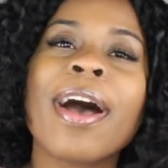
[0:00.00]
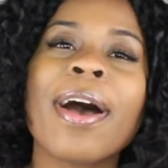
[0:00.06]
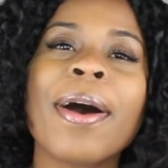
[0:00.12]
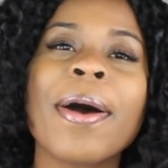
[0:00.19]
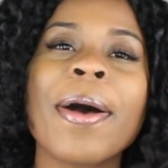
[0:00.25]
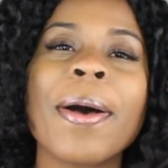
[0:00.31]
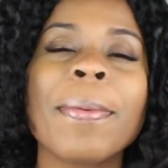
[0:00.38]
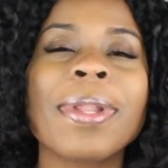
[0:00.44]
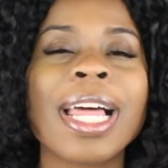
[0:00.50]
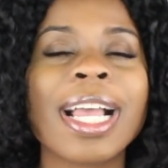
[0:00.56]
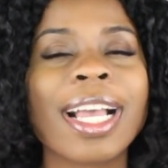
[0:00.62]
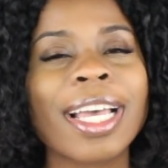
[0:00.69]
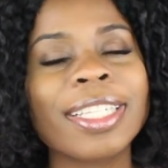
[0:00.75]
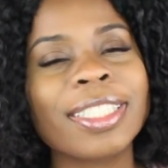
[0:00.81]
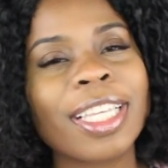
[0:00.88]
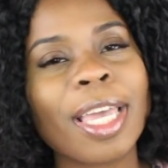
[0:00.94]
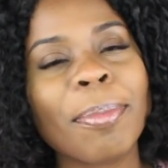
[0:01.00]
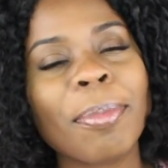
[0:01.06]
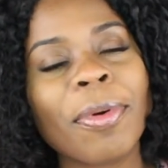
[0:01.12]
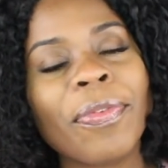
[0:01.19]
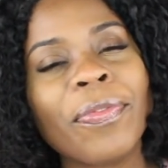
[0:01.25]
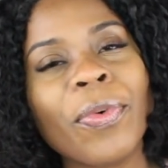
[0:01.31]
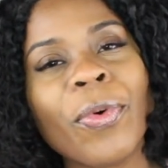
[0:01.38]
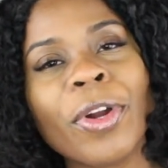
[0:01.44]
Like I said
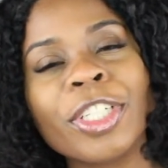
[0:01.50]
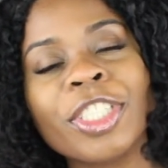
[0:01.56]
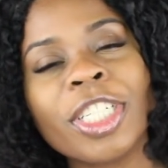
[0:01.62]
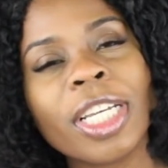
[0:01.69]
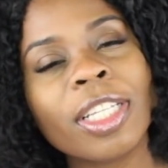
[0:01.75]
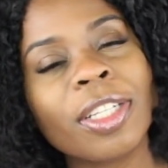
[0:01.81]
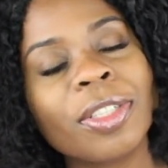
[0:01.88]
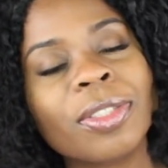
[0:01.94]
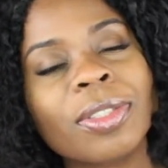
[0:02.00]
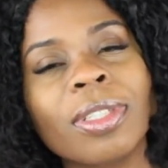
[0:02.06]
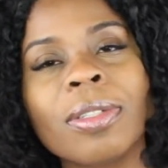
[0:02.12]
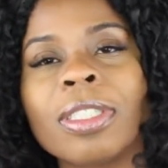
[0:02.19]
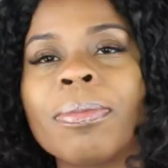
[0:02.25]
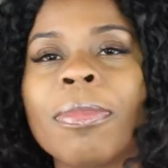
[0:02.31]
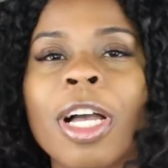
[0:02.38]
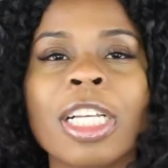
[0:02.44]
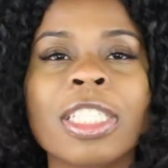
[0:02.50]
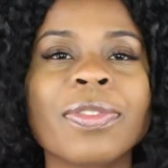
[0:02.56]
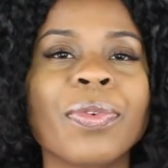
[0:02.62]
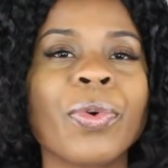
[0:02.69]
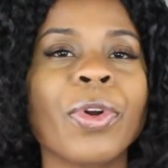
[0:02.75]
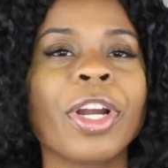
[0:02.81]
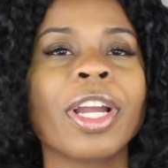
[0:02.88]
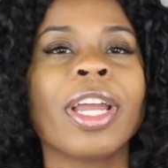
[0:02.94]
before, check the description box
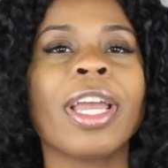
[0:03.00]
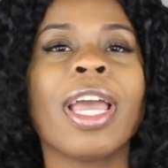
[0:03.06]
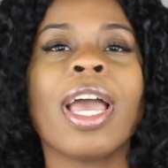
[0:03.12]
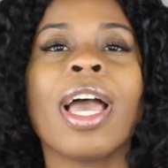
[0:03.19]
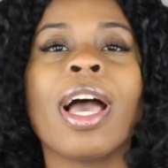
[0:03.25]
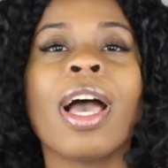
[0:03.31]
for